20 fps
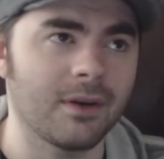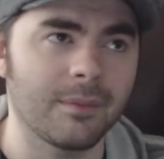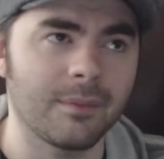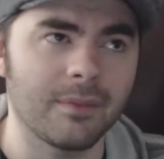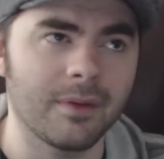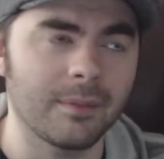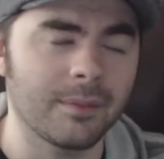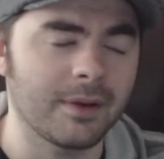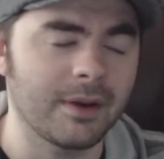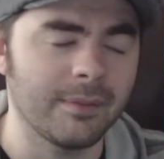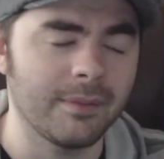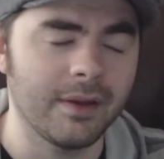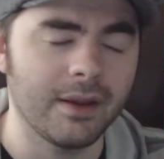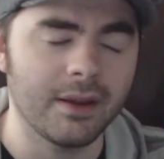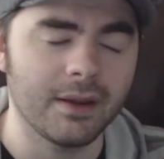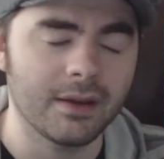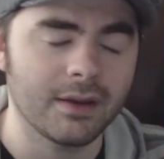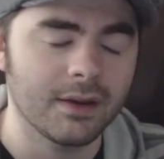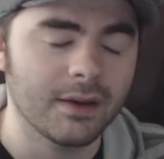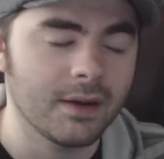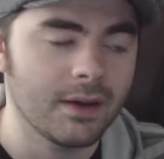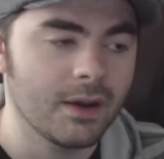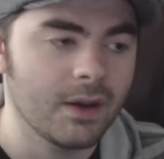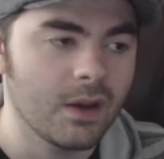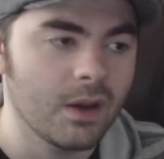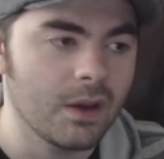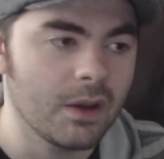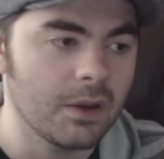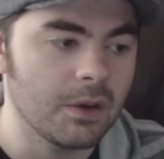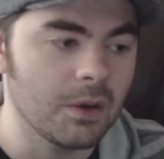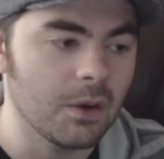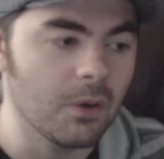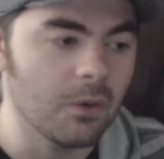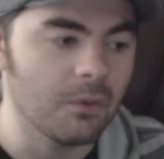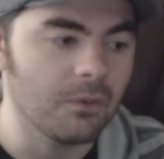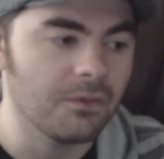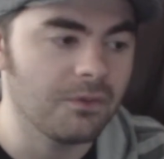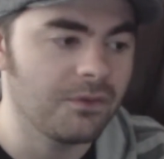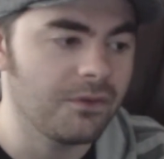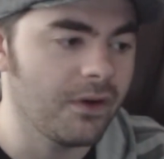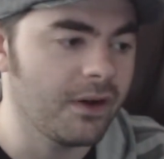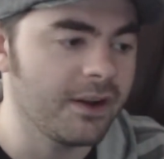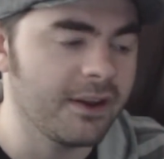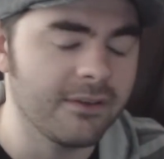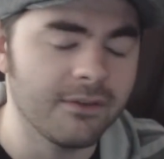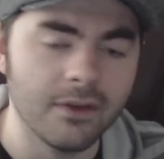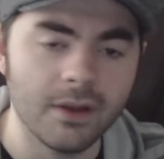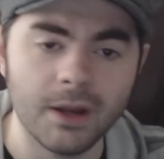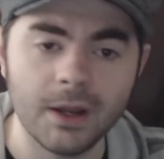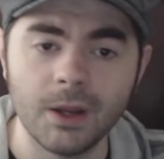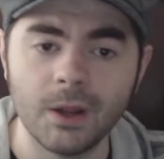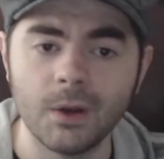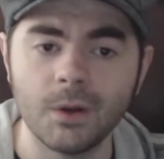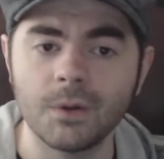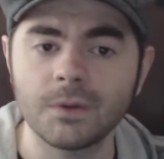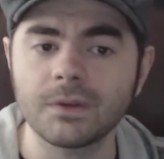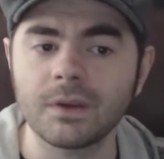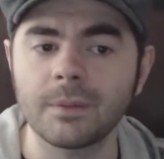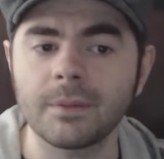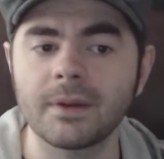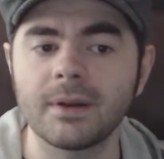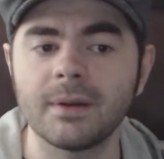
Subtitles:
I'm gonna make, you know, funny videos.